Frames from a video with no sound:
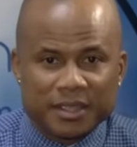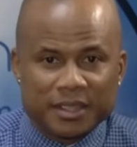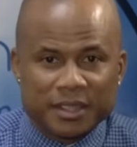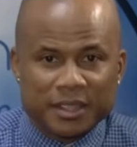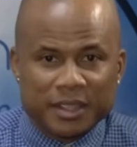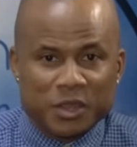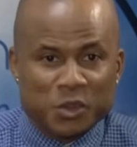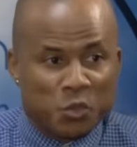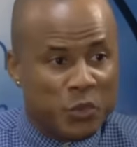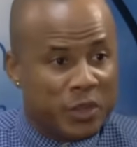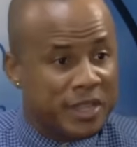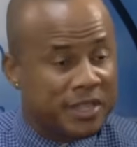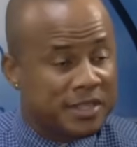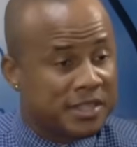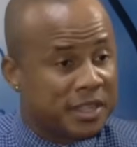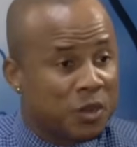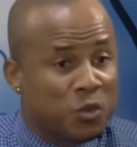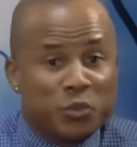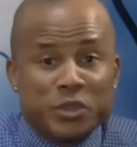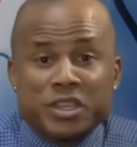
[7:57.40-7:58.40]
in
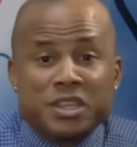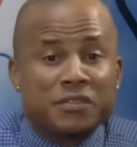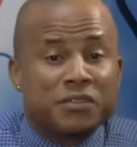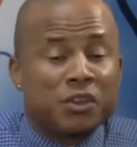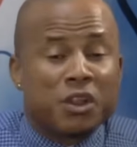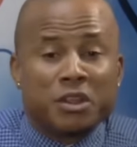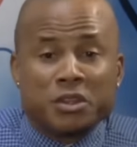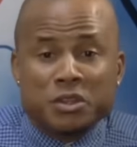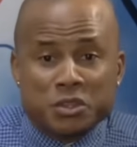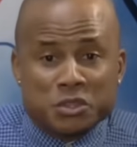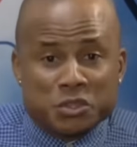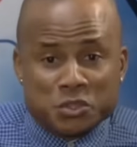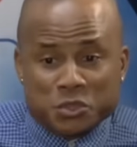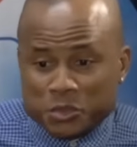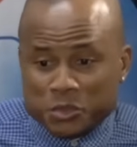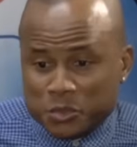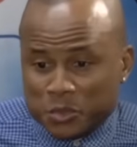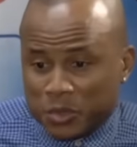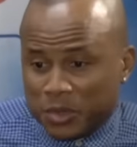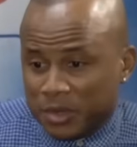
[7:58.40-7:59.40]
ways that we never
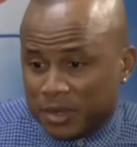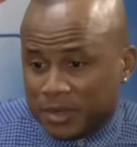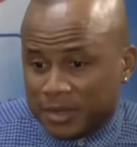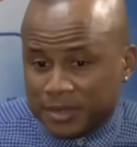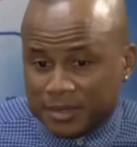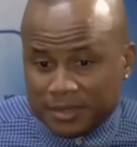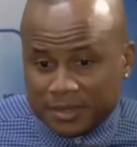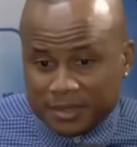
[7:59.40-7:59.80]
understood were